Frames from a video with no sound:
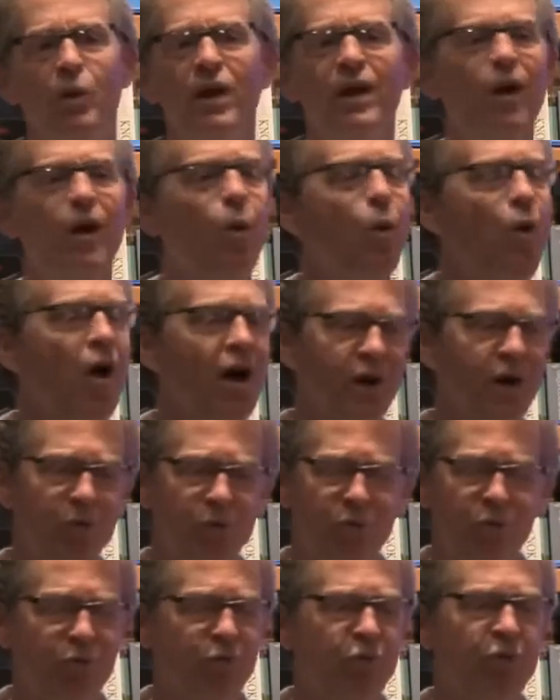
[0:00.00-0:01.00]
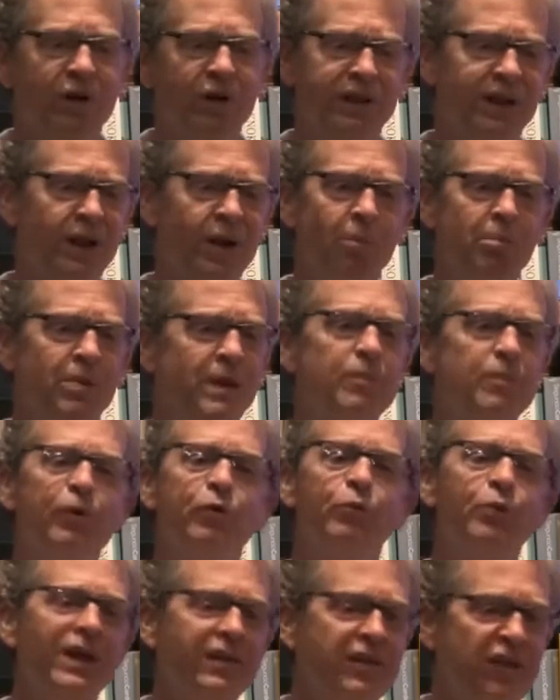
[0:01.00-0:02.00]
don't want to, you know, people to
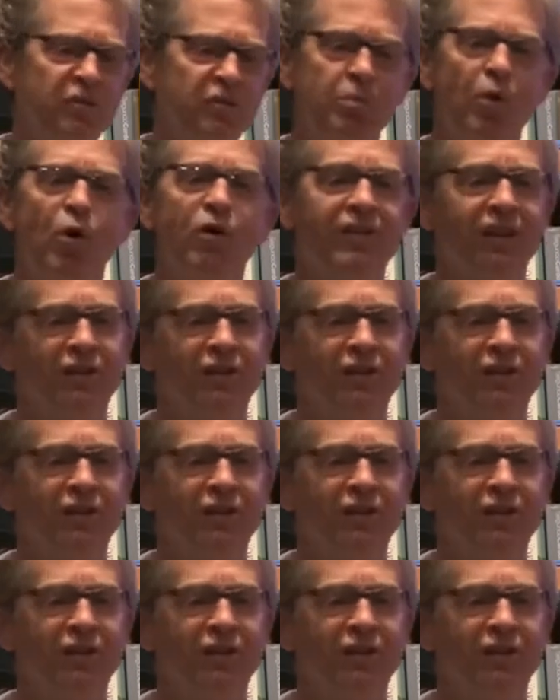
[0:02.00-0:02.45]
read this book that's